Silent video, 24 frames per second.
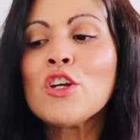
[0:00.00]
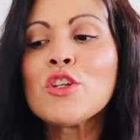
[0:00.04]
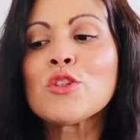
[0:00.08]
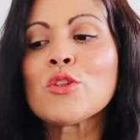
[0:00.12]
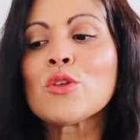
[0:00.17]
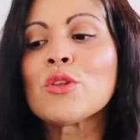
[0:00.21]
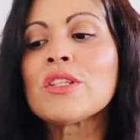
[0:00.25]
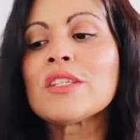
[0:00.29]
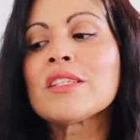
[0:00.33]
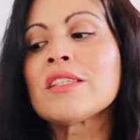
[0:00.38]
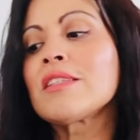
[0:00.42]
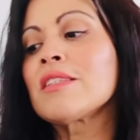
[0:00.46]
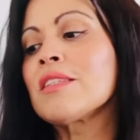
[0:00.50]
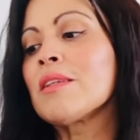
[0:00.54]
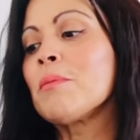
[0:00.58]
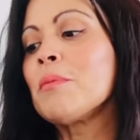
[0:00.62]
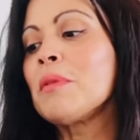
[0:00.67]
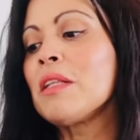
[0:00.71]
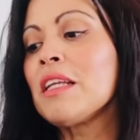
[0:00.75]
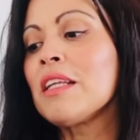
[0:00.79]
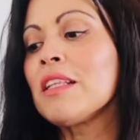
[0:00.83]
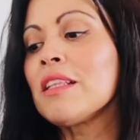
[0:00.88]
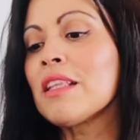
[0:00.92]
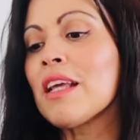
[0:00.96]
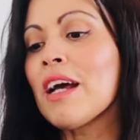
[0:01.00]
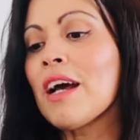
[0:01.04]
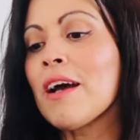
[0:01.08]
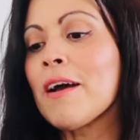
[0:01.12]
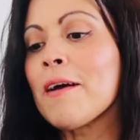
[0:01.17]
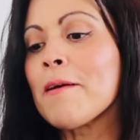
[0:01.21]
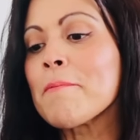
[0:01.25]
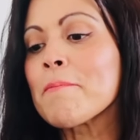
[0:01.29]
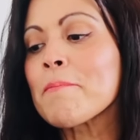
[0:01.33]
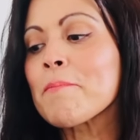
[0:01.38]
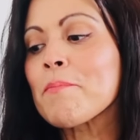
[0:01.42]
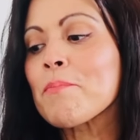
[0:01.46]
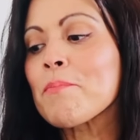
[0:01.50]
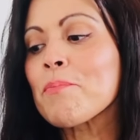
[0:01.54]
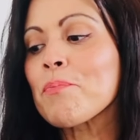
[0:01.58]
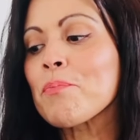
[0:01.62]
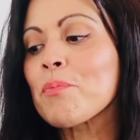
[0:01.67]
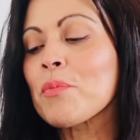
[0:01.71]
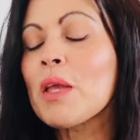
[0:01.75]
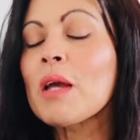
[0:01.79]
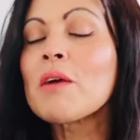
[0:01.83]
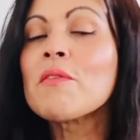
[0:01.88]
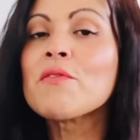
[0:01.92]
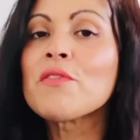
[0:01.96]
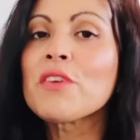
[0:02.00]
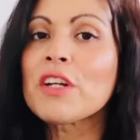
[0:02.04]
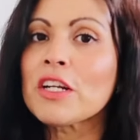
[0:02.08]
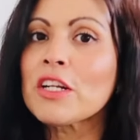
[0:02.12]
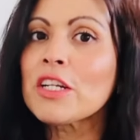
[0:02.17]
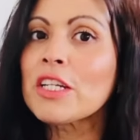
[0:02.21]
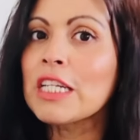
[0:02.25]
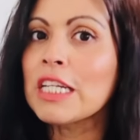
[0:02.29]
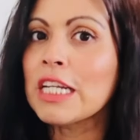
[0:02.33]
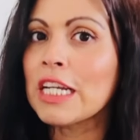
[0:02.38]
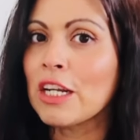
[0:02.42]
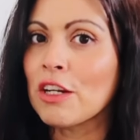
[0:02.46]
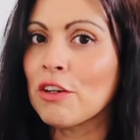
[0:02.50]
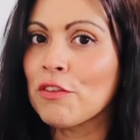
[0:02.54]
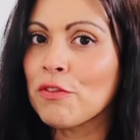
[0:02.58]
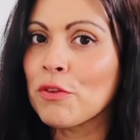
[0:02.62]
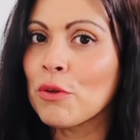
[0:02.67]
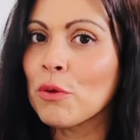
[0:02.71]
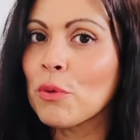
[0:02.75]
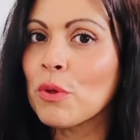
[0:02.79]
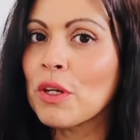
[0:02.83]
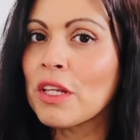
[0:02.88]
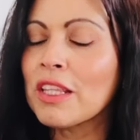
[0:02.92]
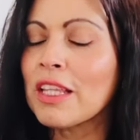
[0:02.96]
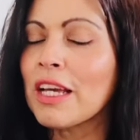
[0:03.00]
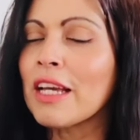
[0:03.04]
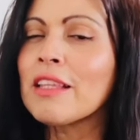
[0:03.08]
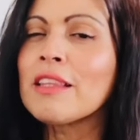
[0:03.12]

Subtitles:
So this is something that I'm very careful with.